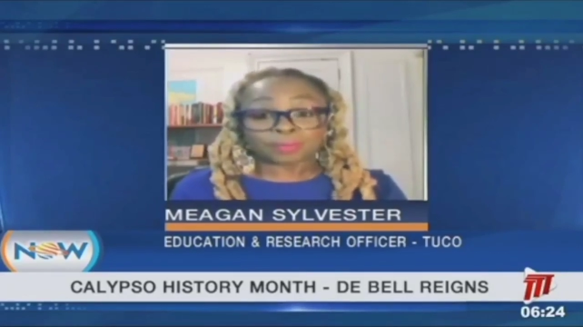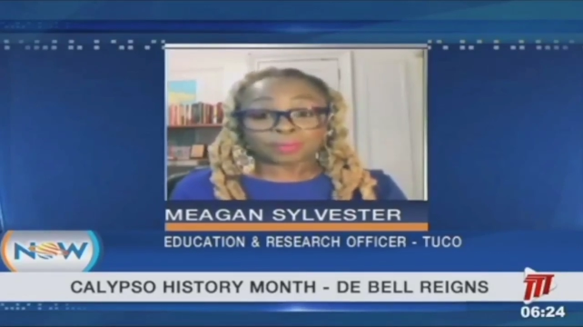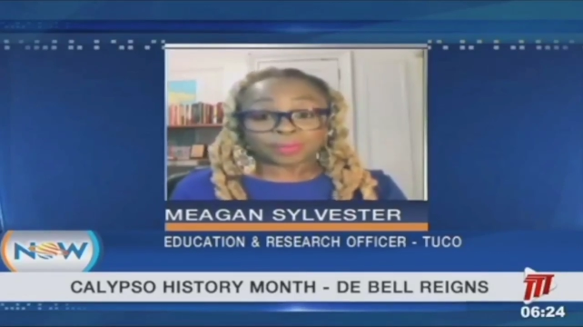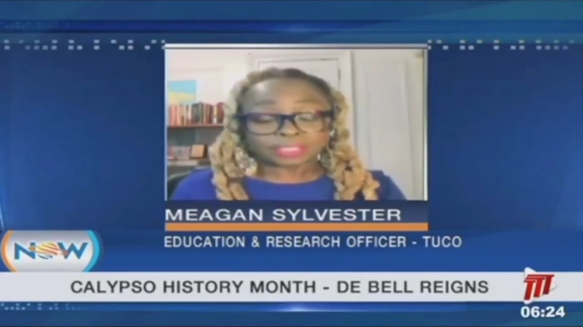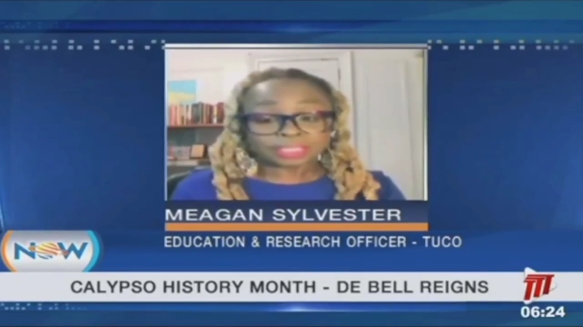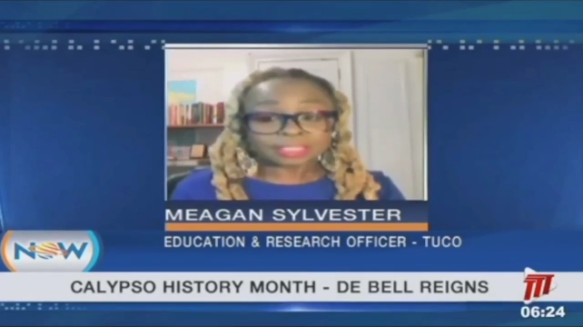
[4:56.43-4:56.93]

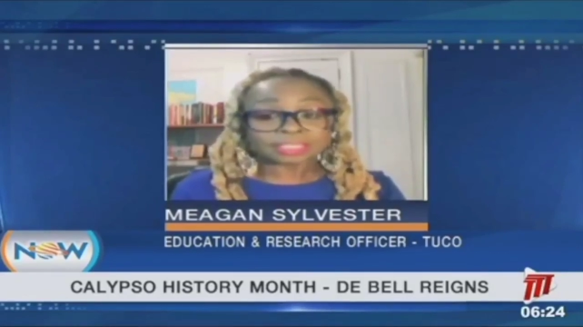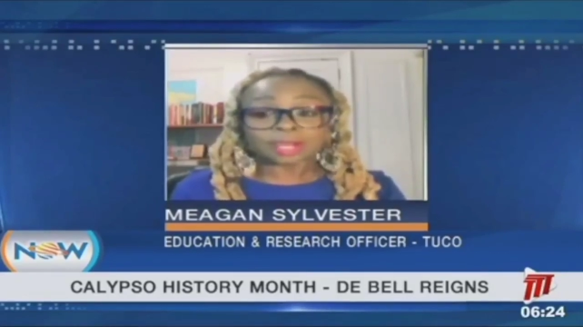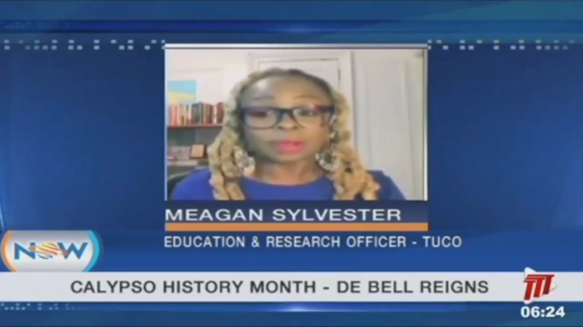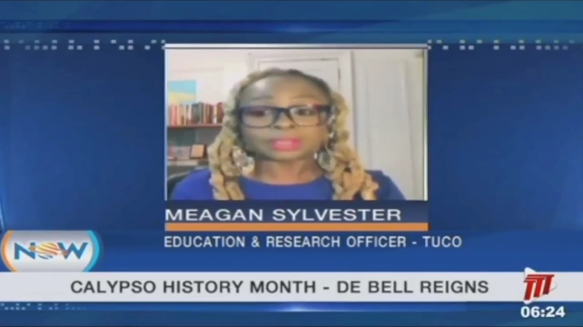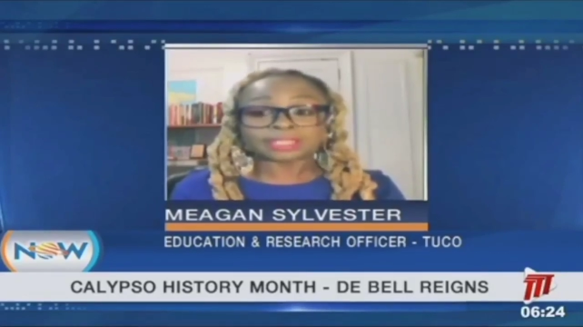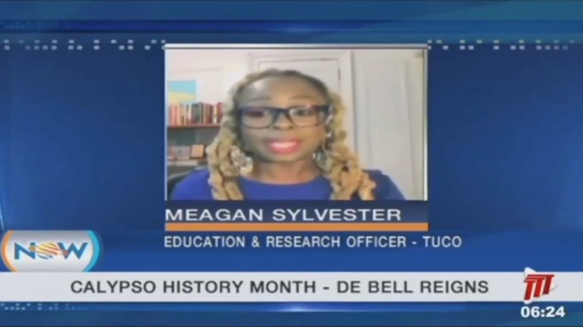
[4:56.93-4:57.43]
Princess
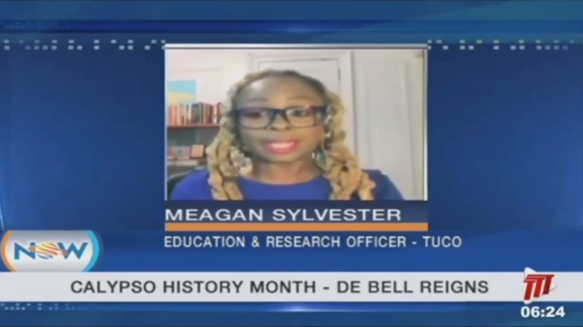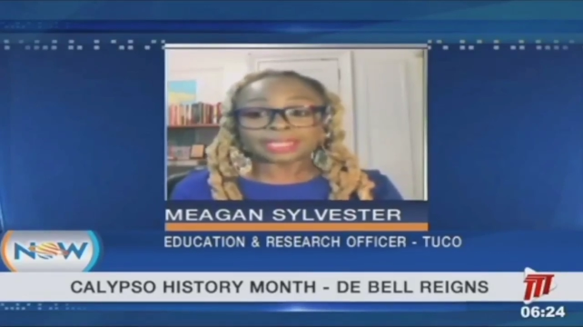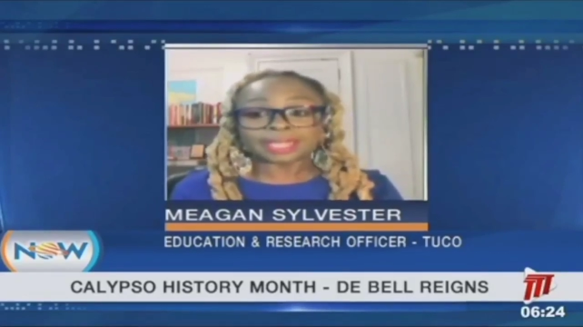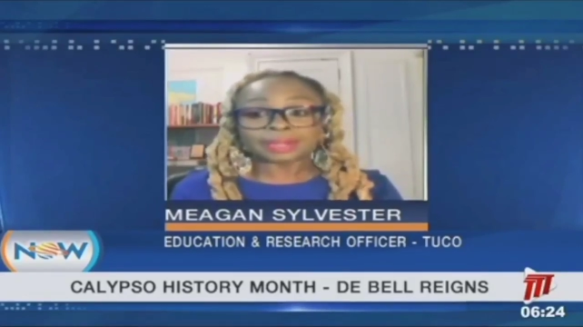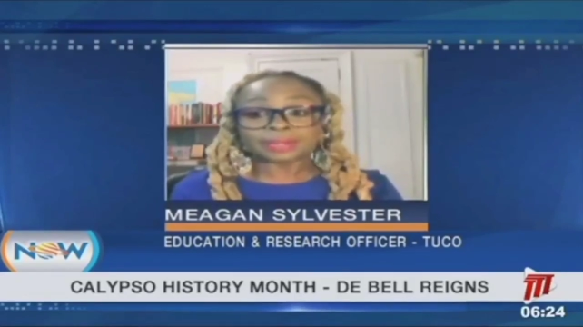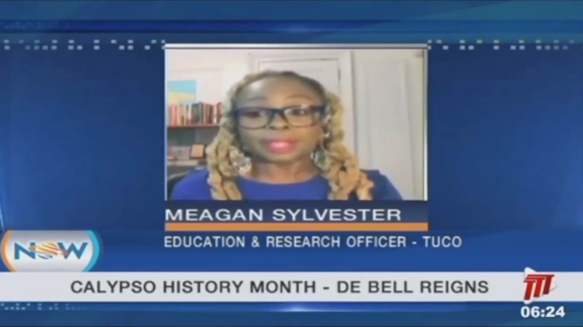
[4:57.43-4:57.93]
Town
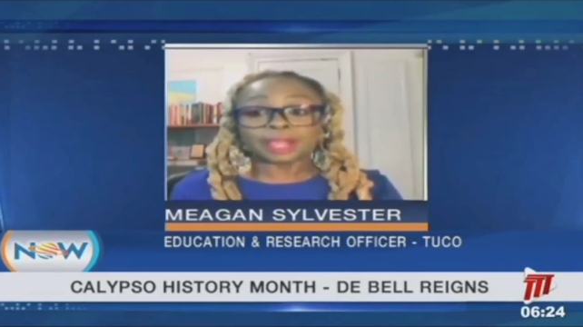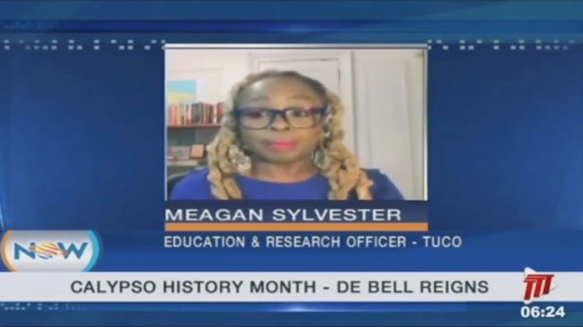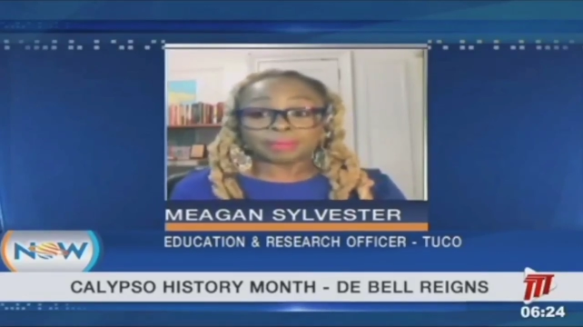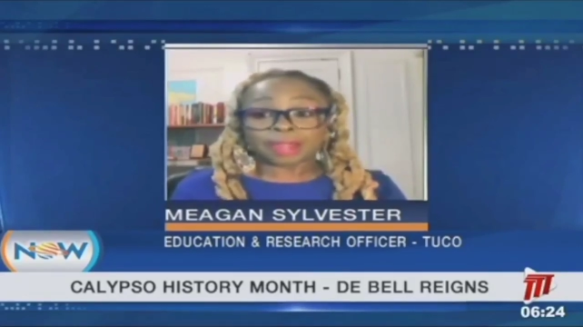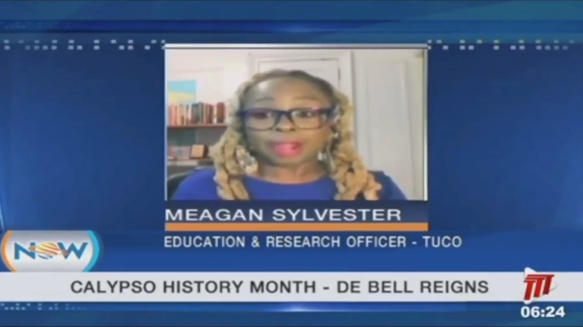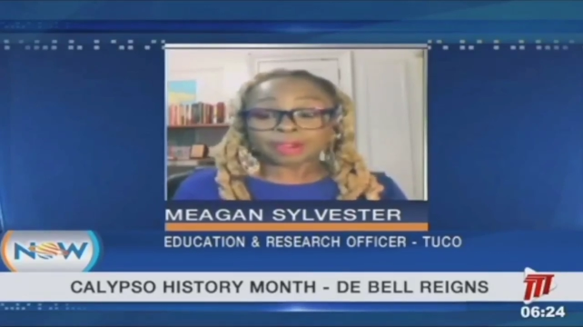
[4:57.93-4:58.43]
Secondary,
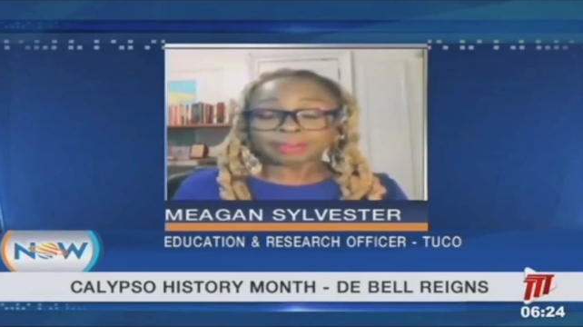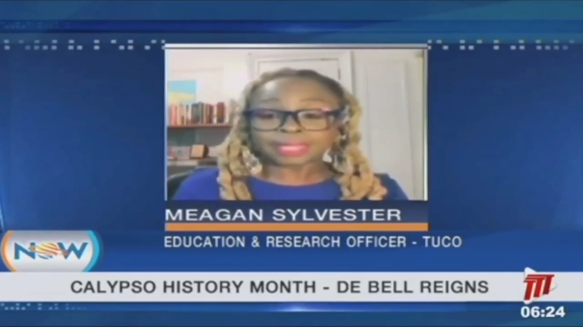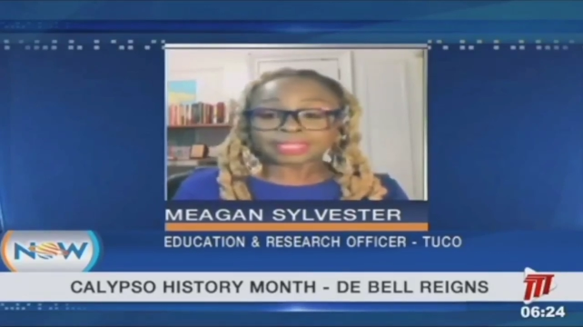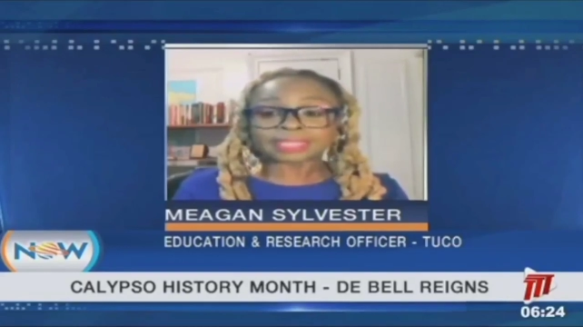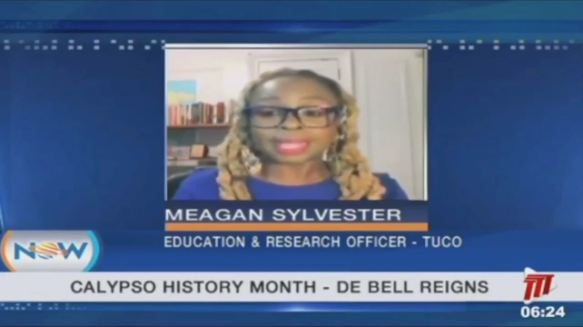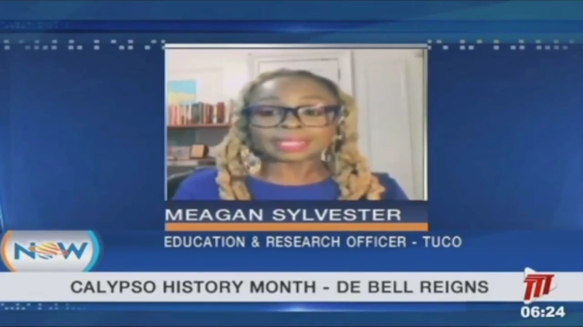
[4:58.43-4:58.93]

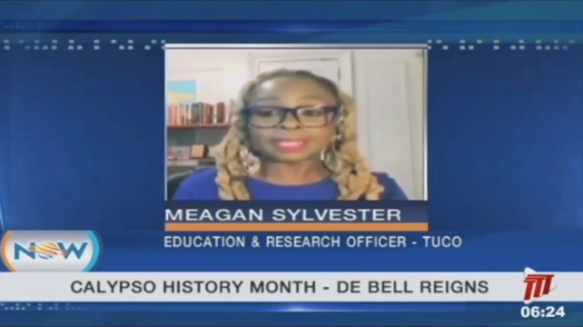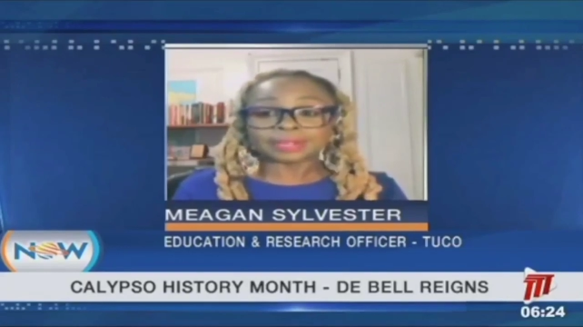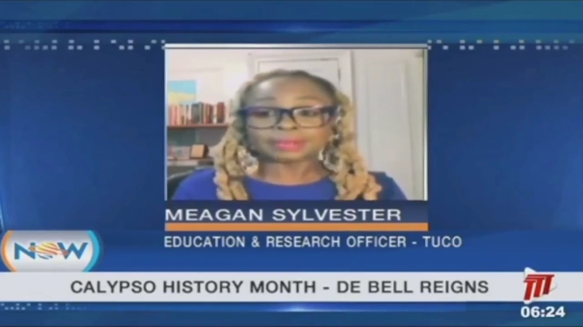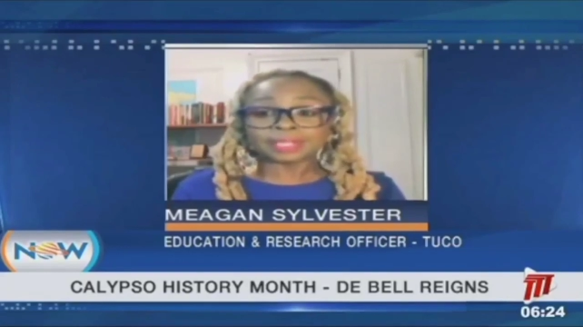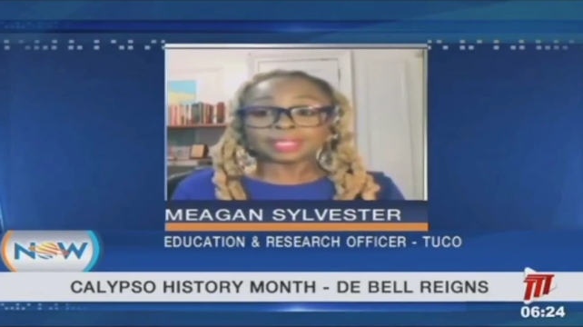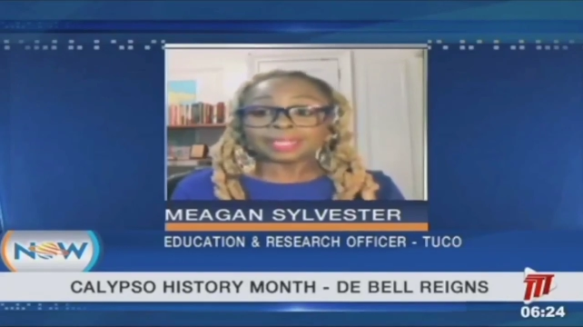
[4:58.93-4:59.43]
Marabella
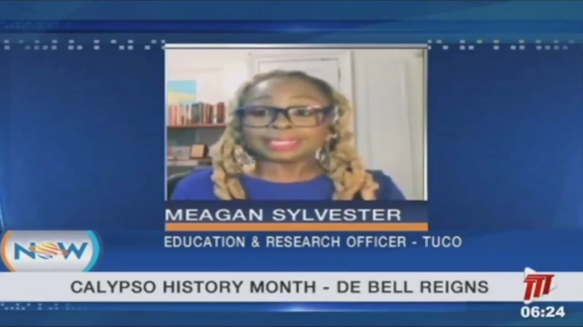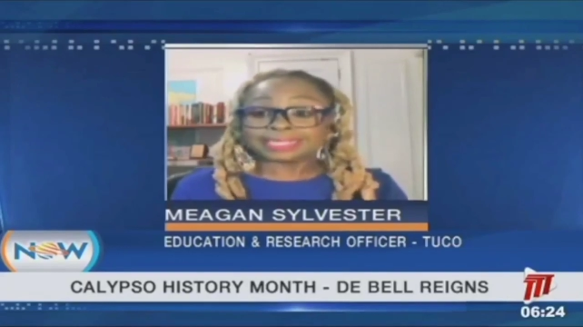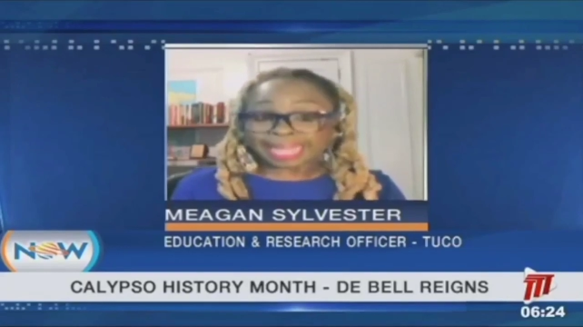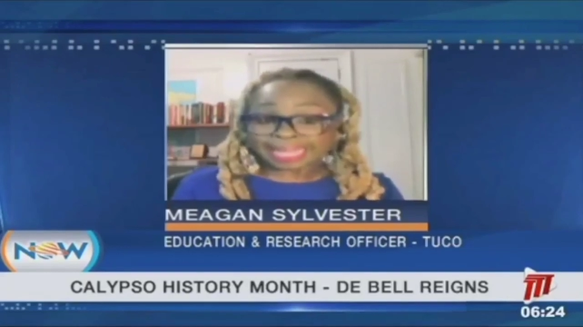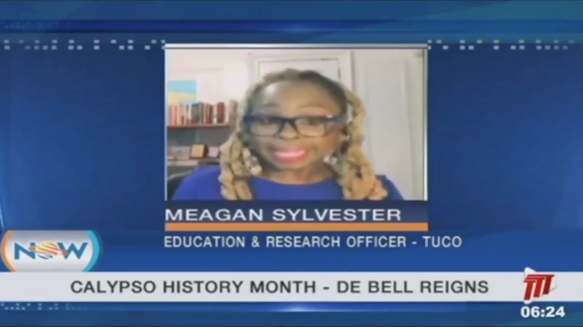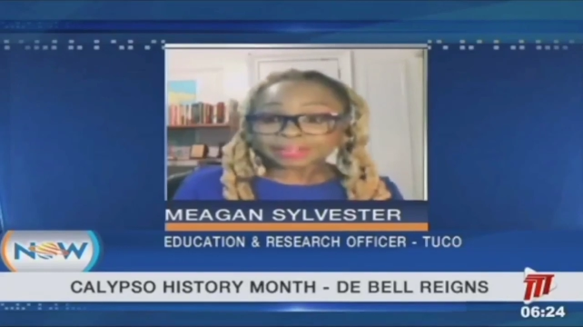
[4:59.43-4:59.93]
Secondary,
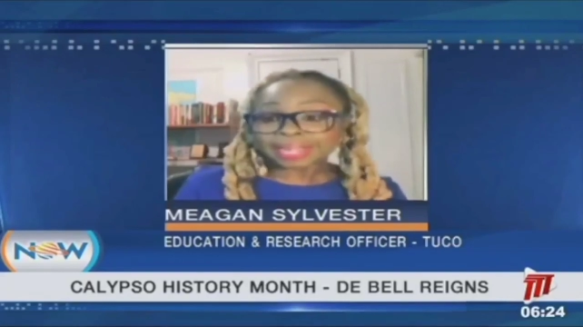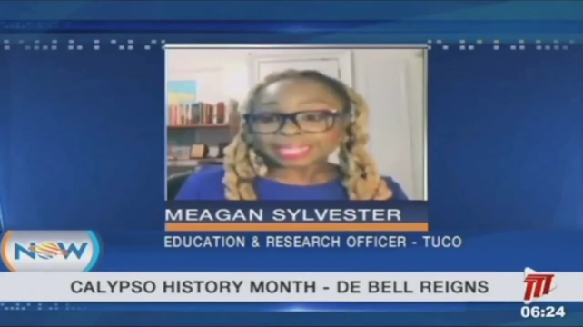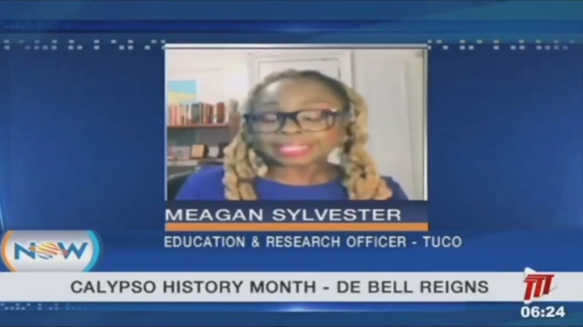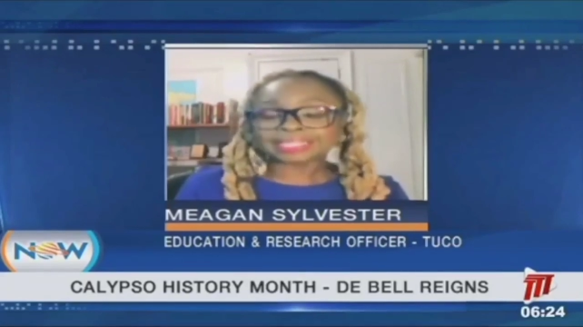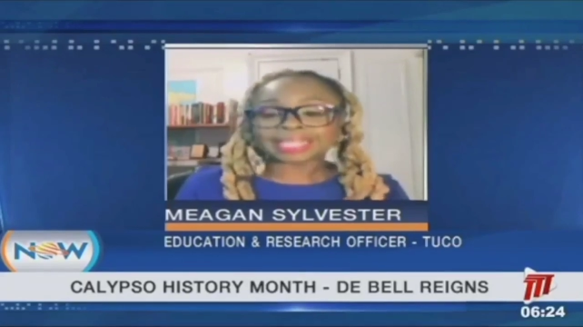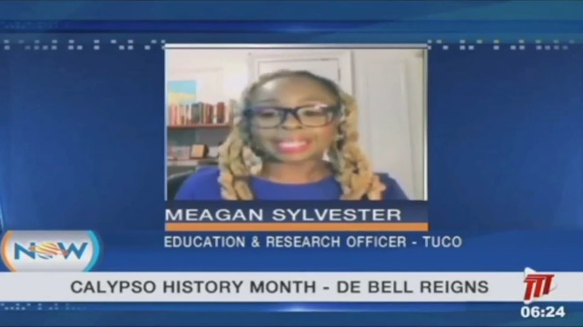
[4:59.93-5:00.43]
Sandy
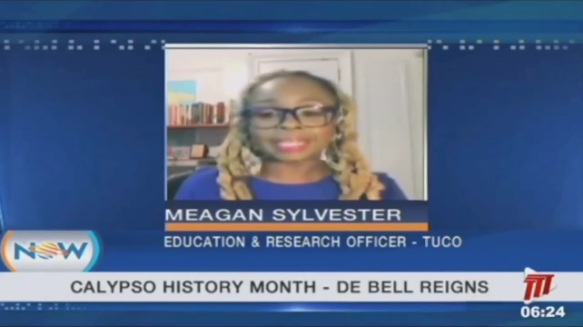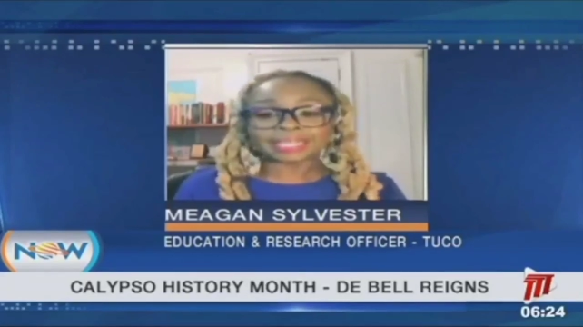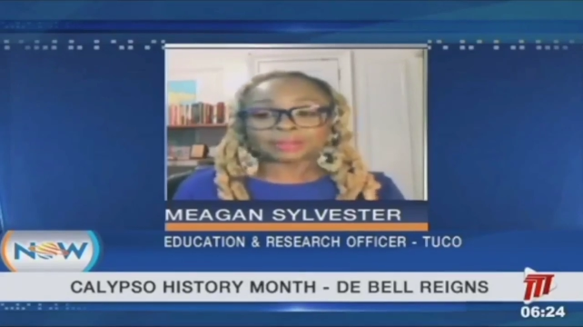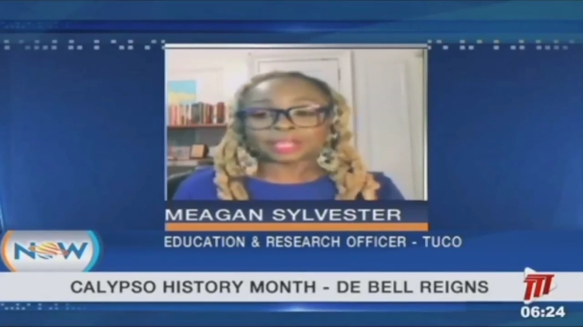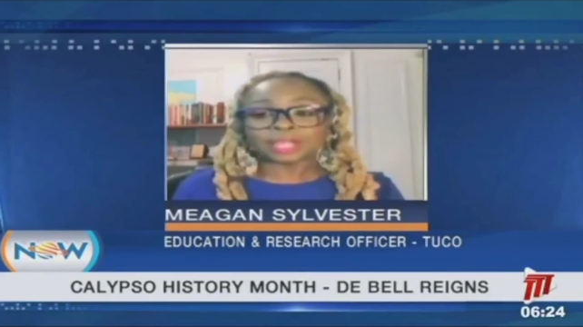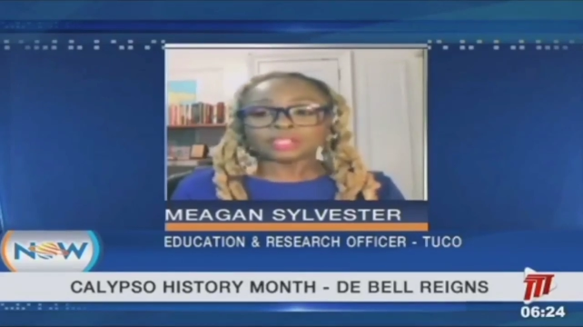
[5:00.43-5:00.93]
Grandy
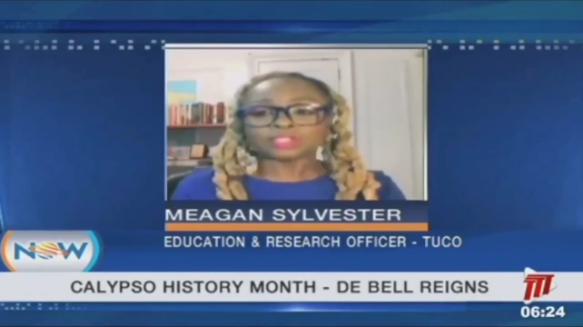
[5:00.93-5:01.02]
Secondary.